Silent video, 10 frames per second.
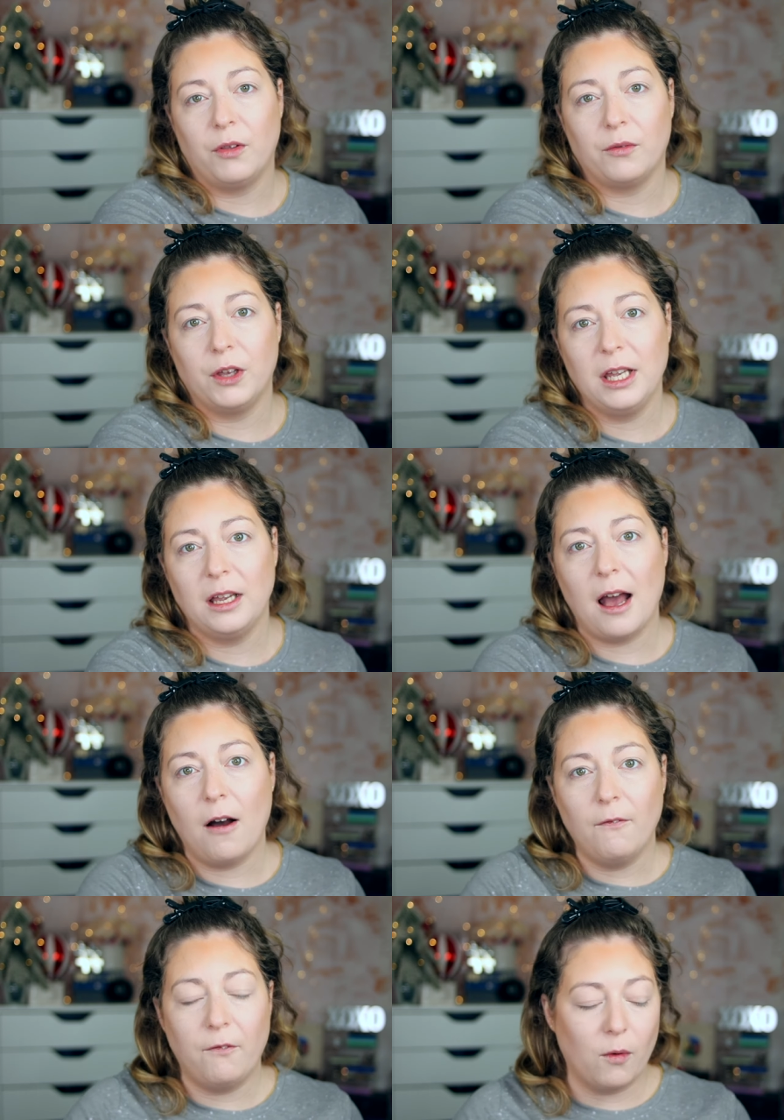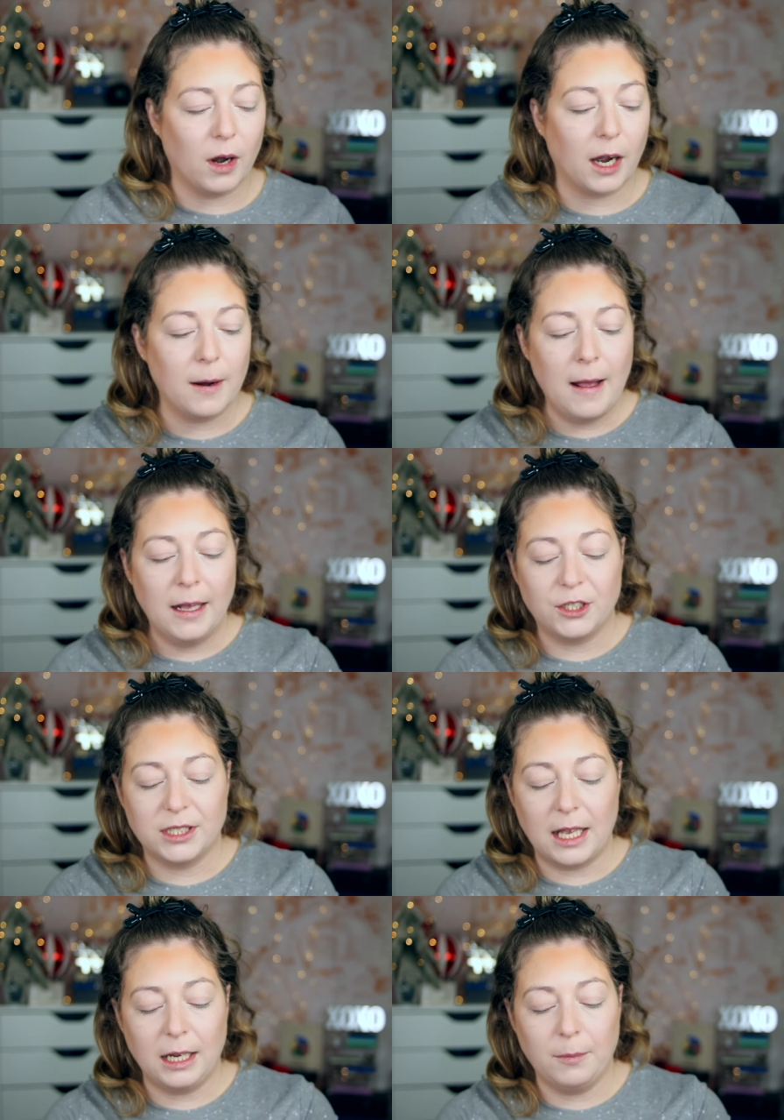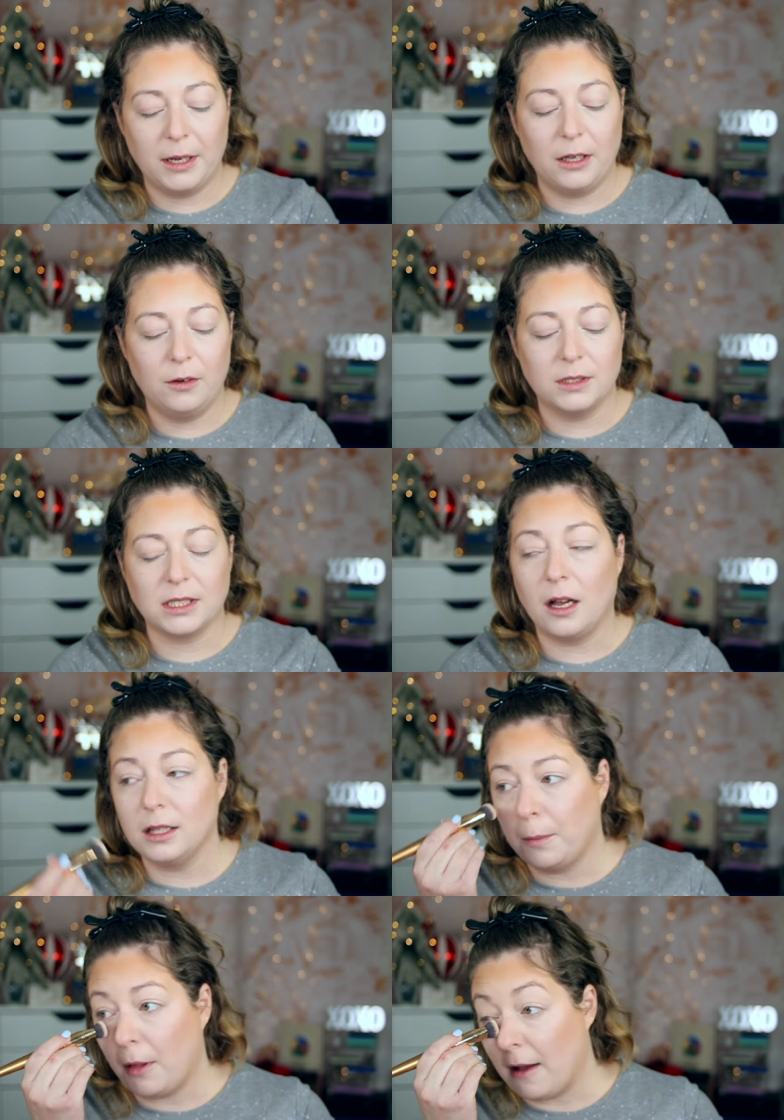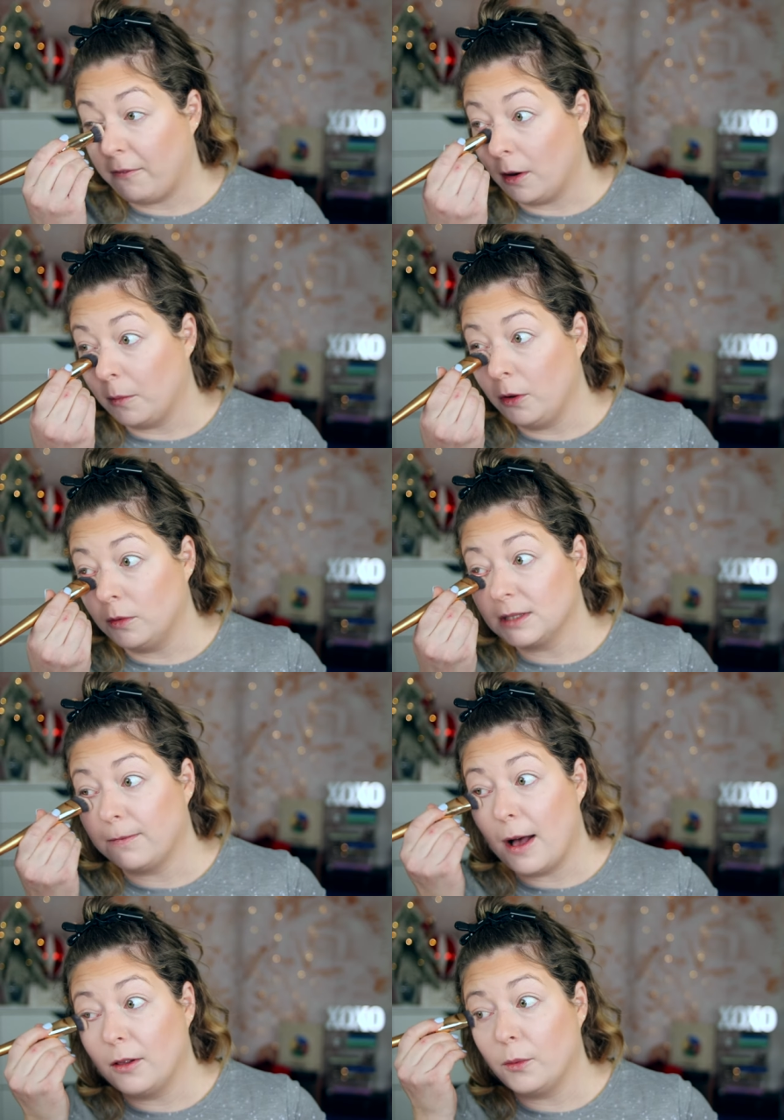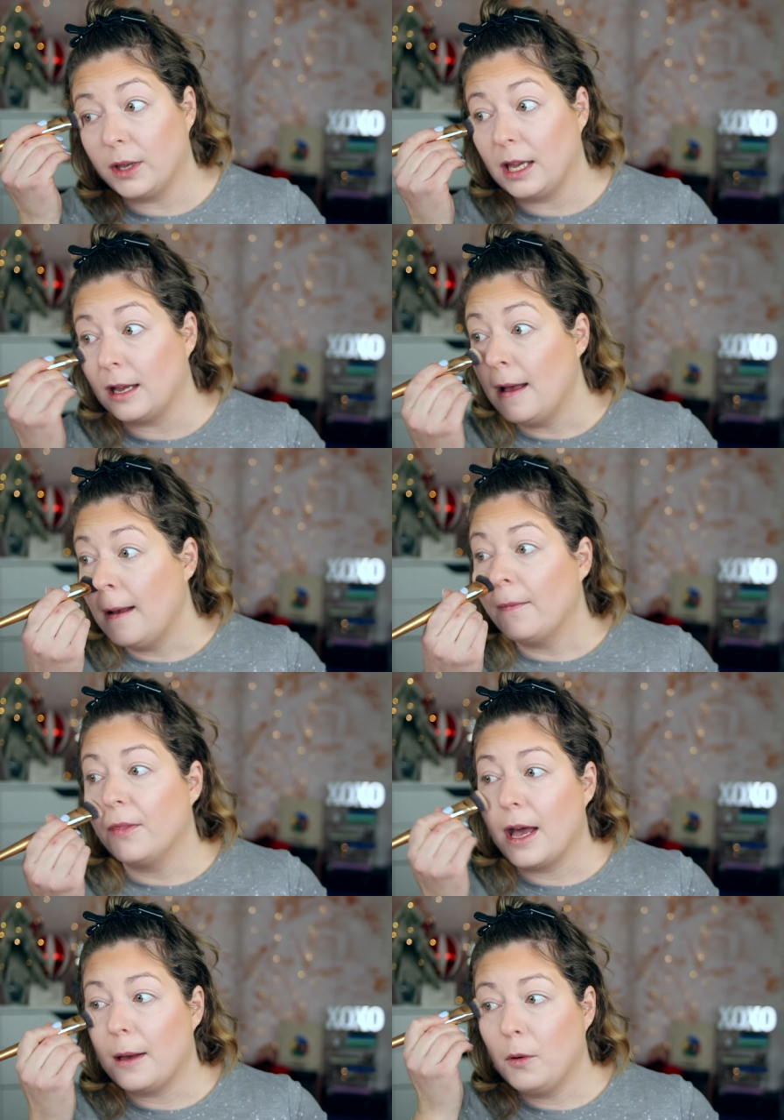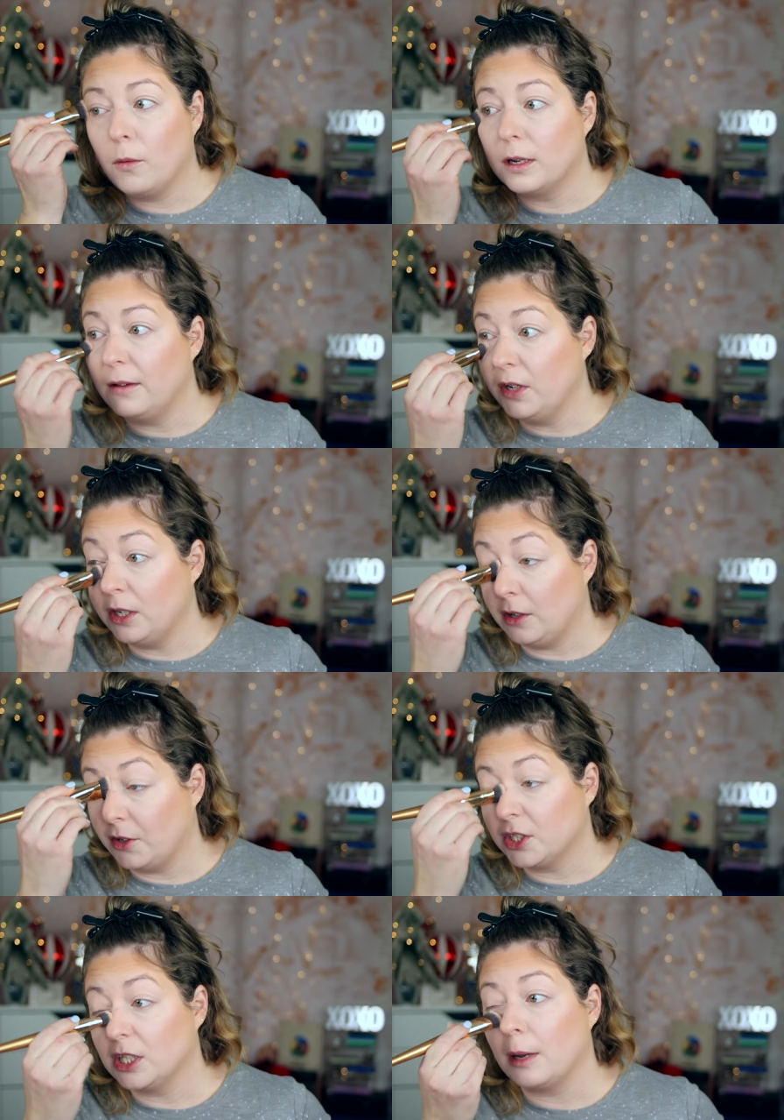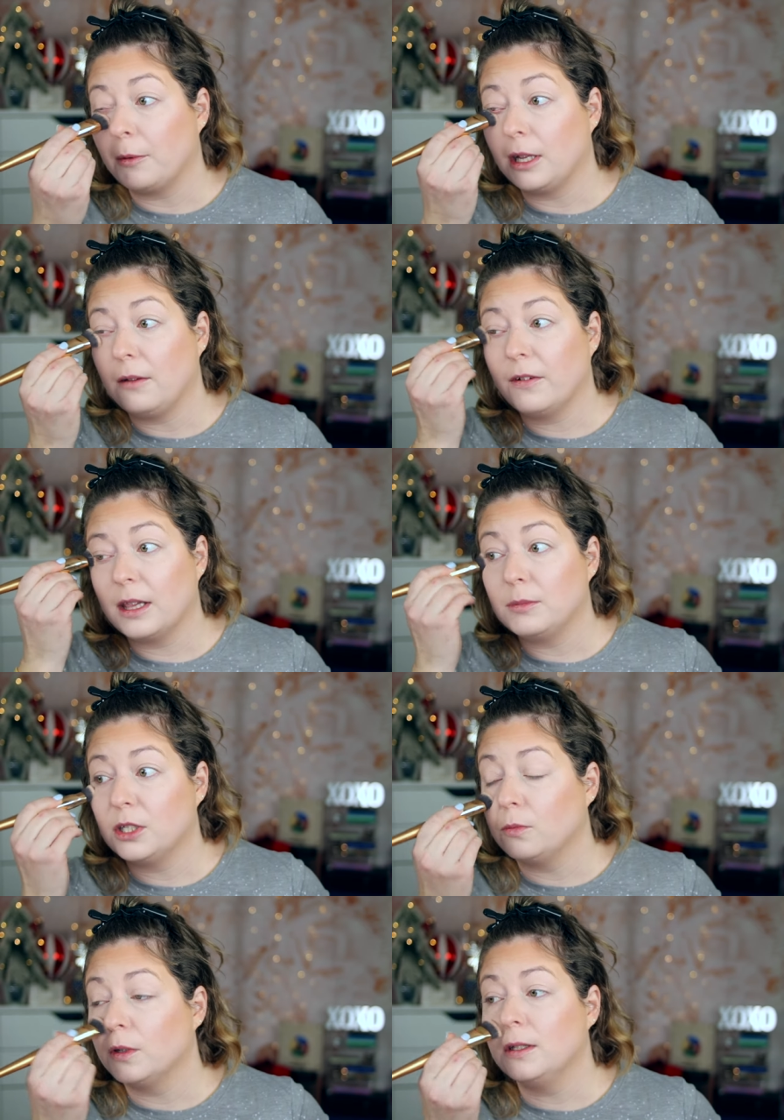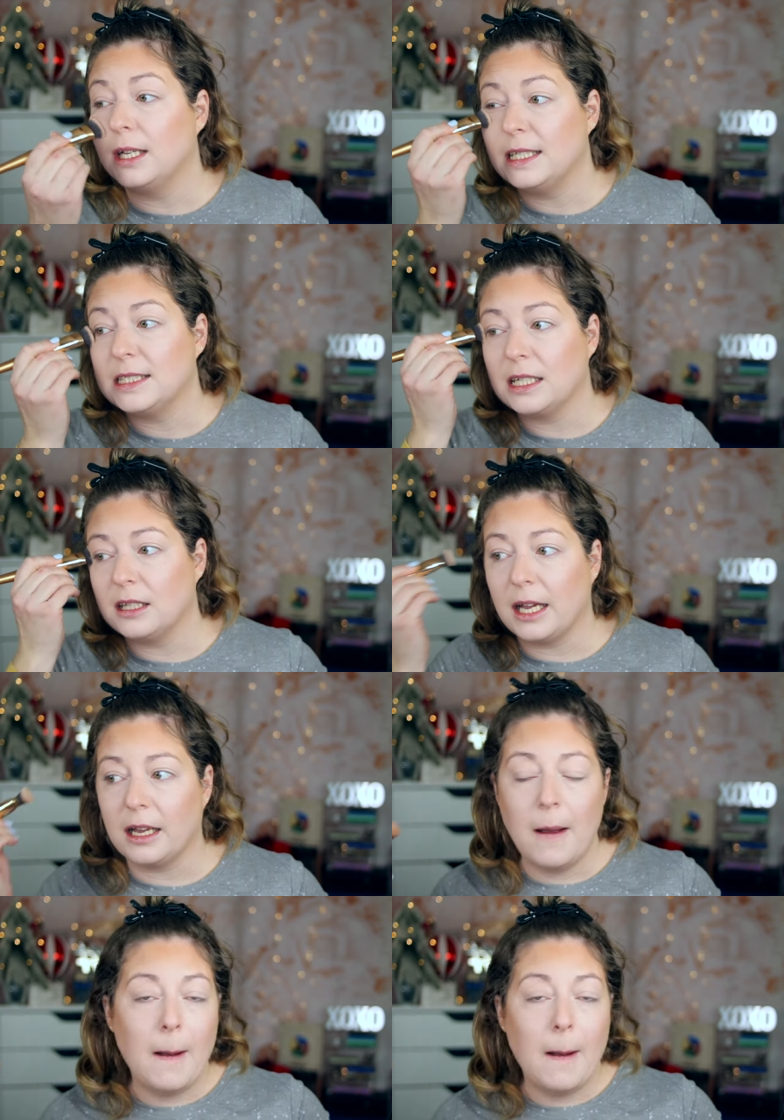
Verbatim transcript: They're looking out for just anybody who is on the platform who is following them or even another celebrity, for them to realize that like